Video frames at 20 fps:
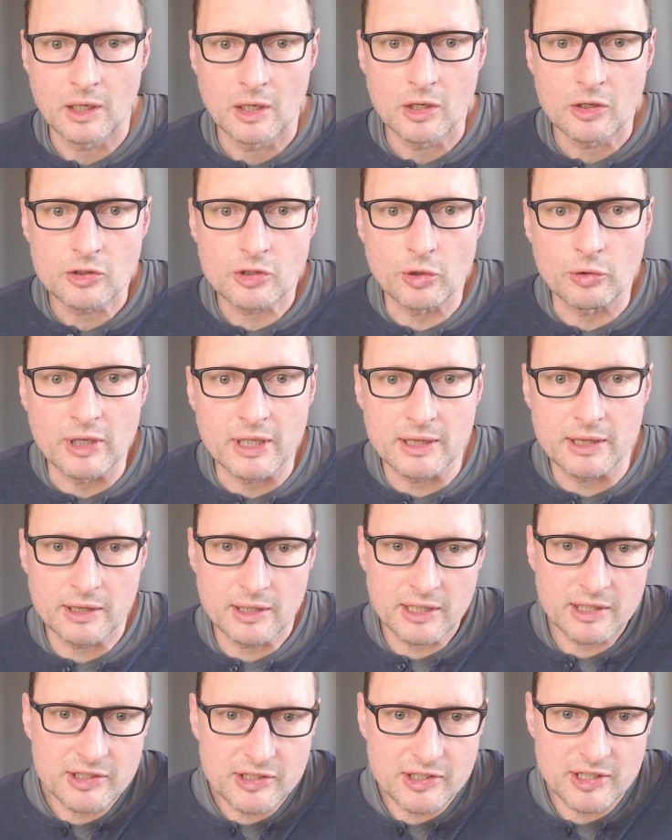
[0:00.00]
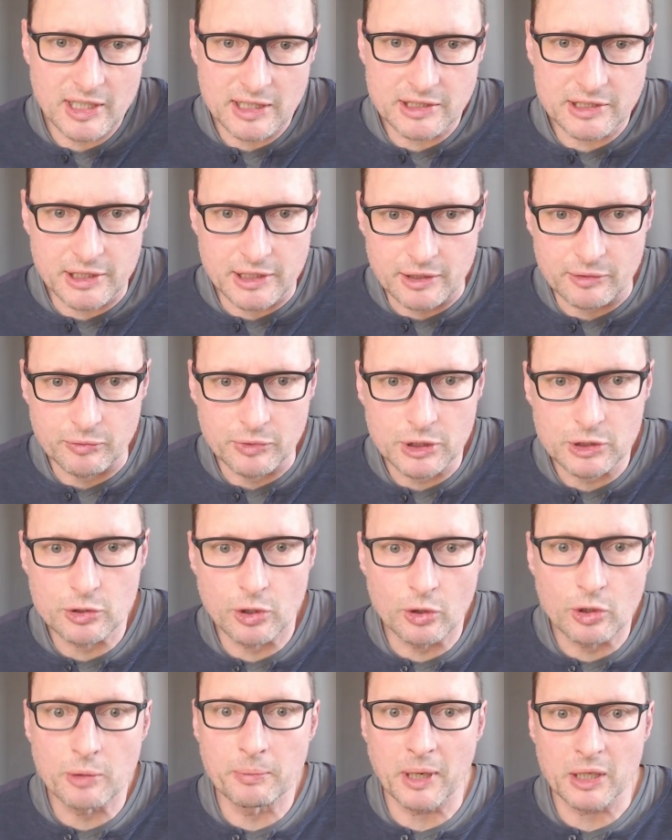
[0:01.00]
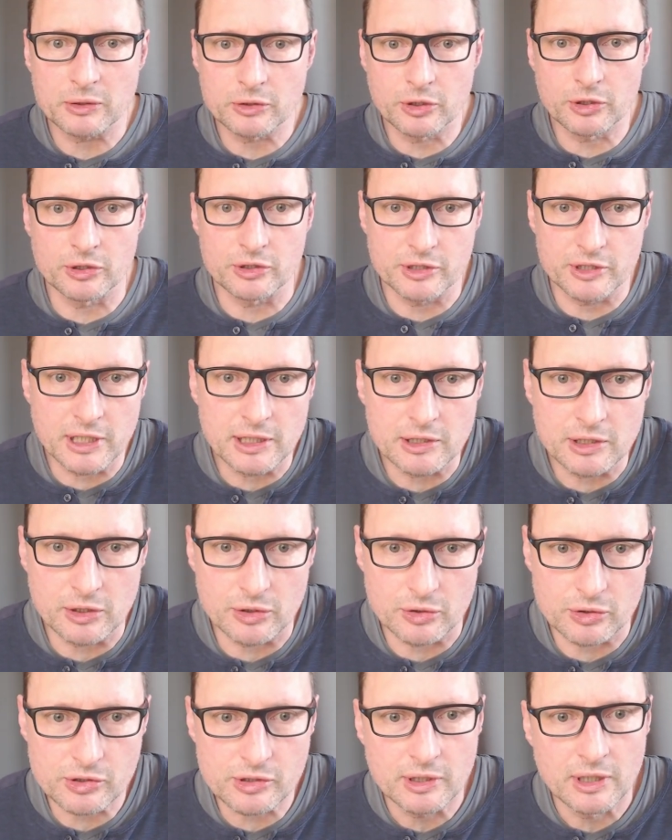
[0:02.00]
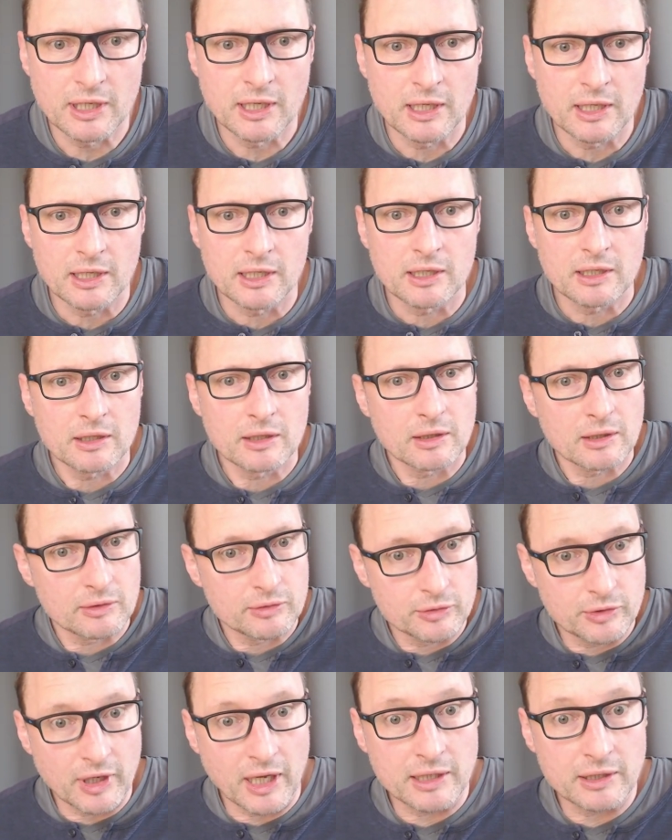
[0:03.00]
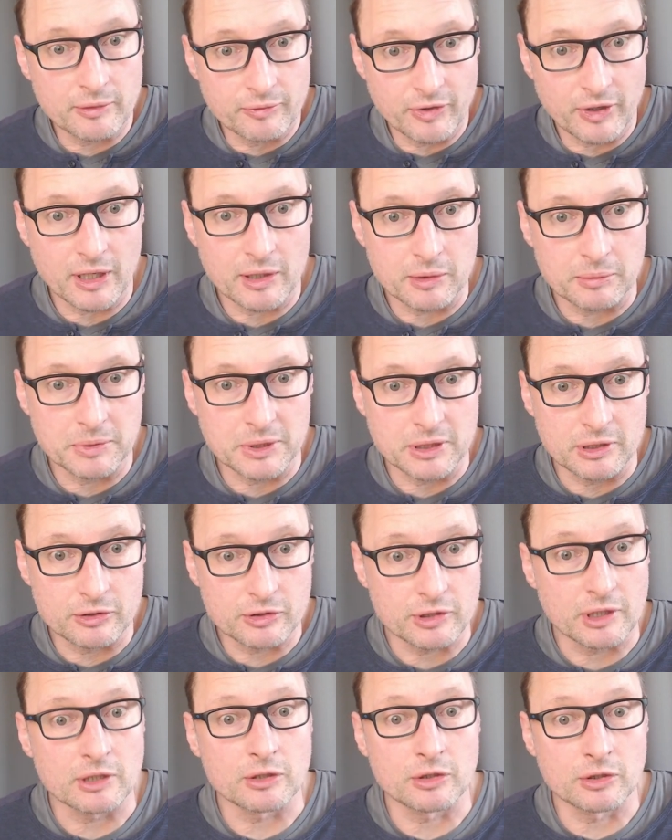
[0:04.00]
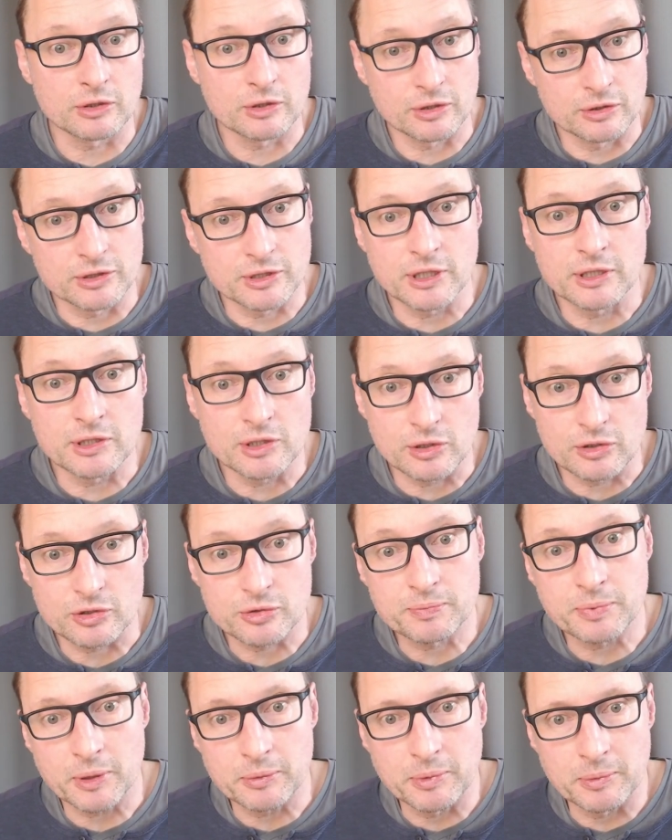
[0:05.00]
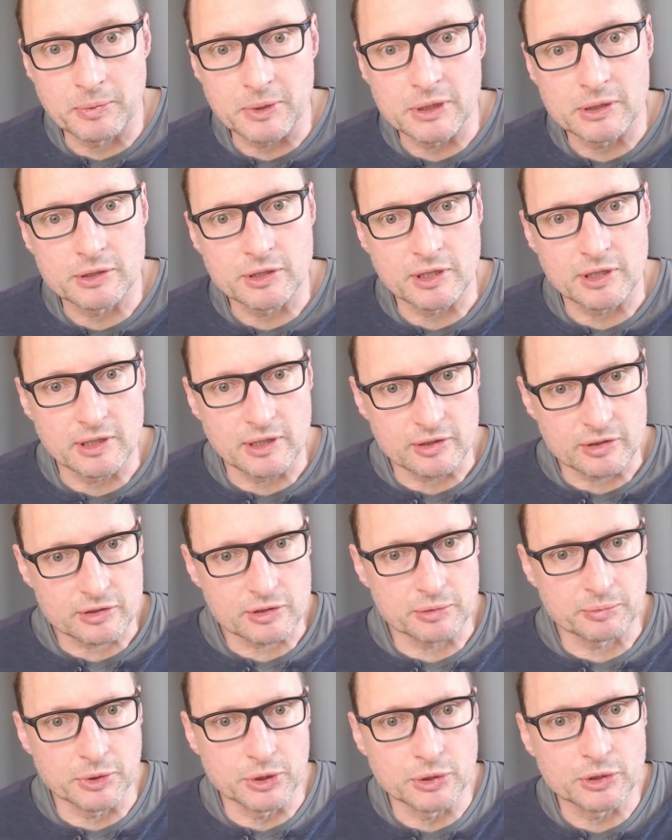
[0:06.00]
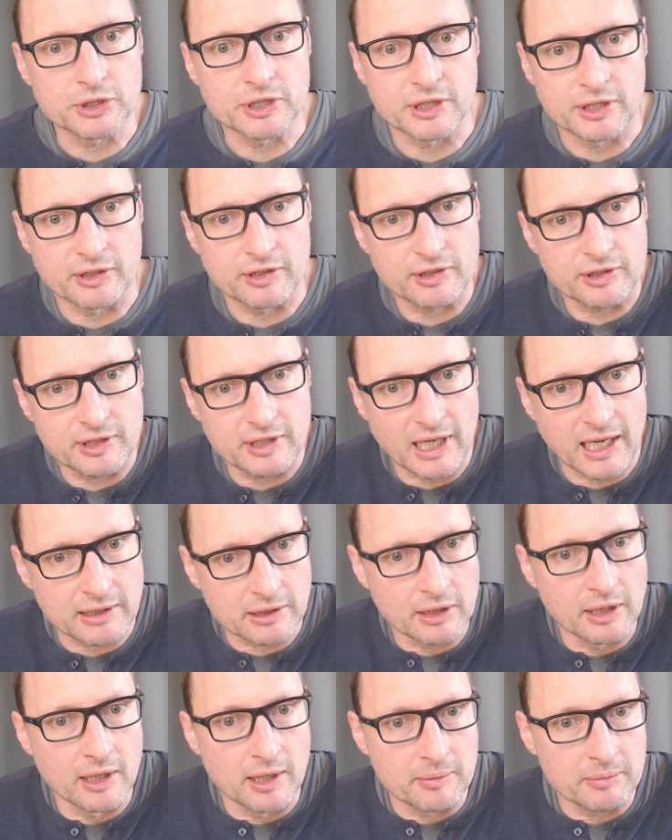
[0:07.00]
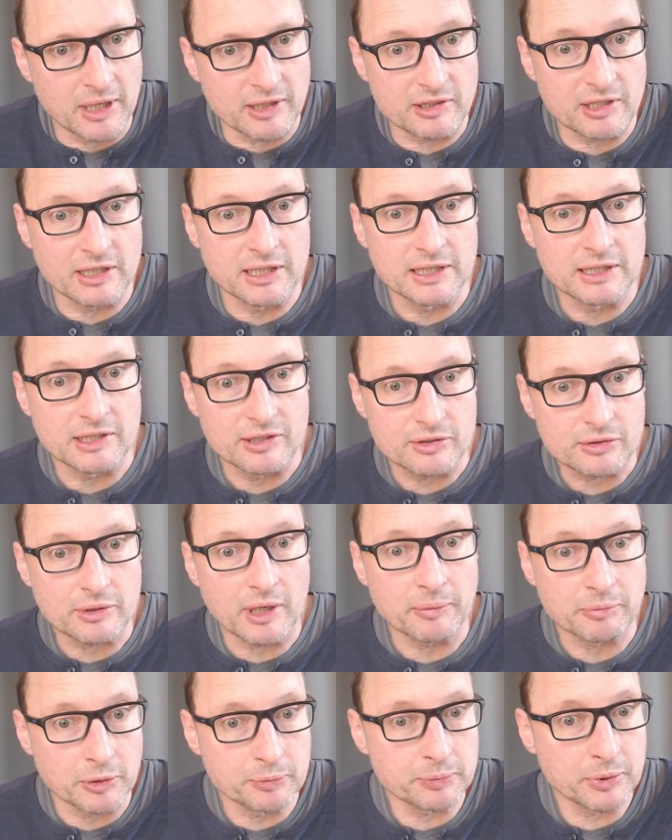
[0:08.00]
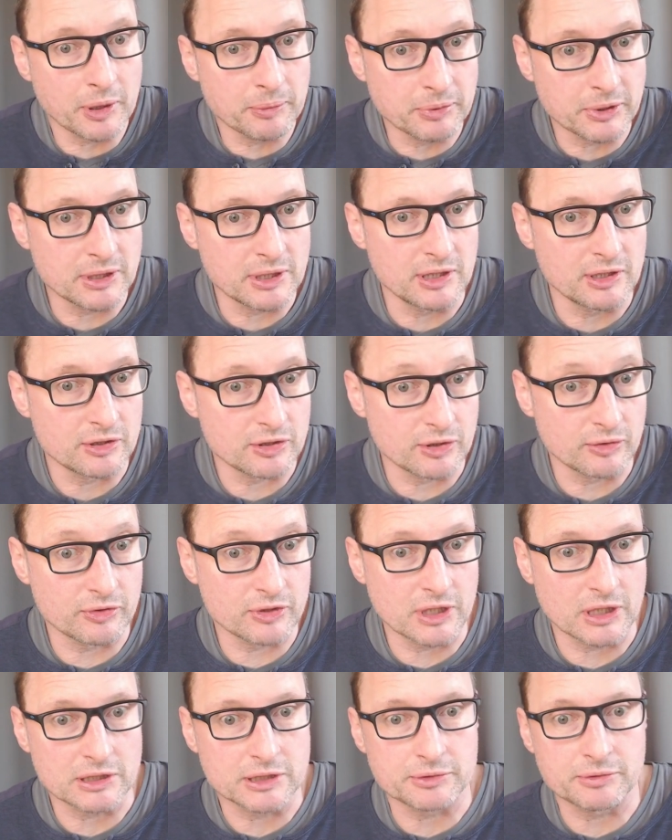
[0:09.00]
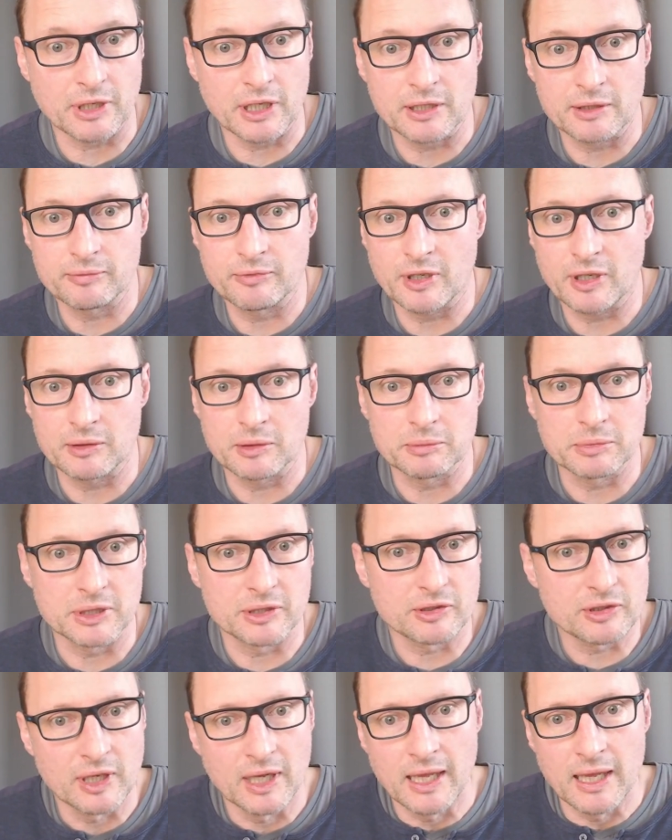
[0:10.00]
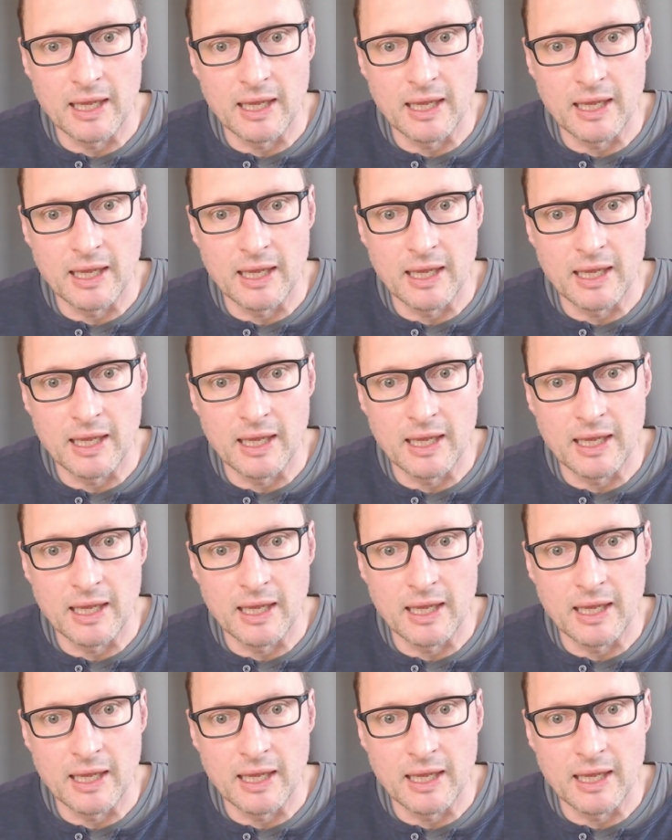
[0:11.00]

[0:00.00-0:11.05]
So in this section, we'll talk about continuous random variables and continuous probability distributions that basically describe the properties of such random variables.